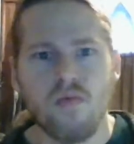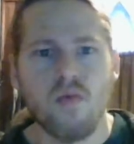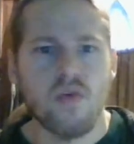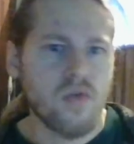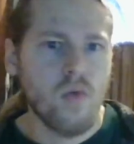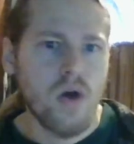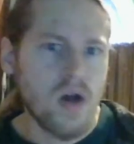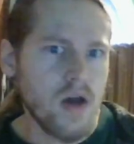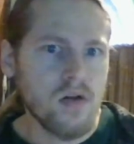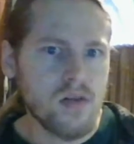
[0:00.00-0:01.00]

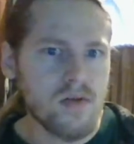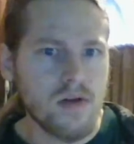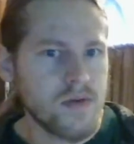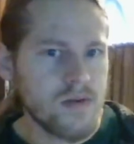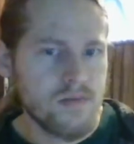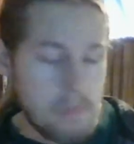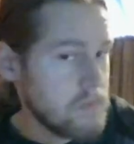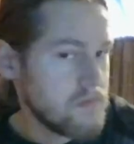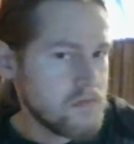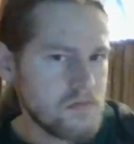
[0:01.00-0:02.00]
worthwhile. I mean,
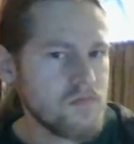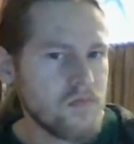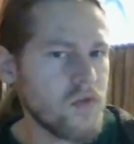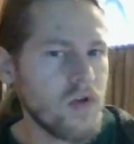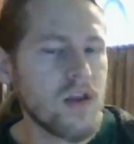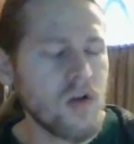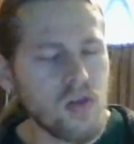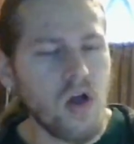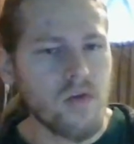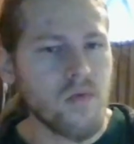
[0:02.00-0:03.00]
in a
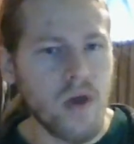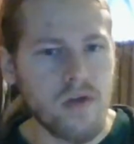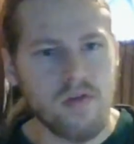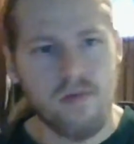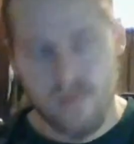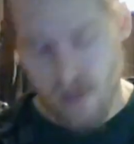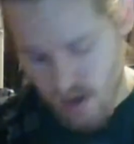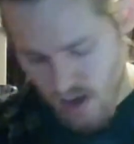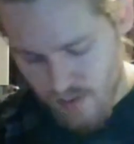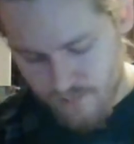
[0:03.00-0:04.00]
lot of ways.
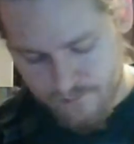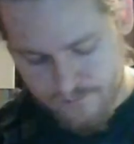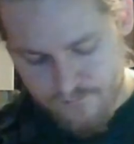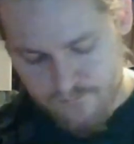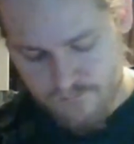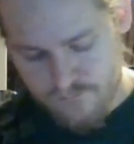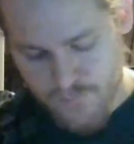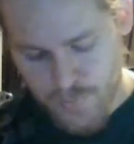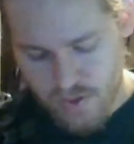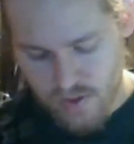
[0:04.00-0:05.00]
The
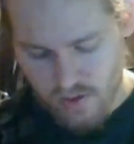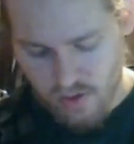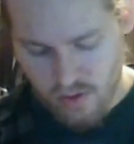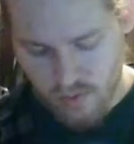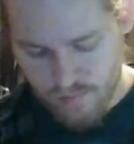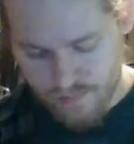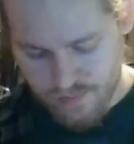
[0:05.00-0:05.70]
point is, though,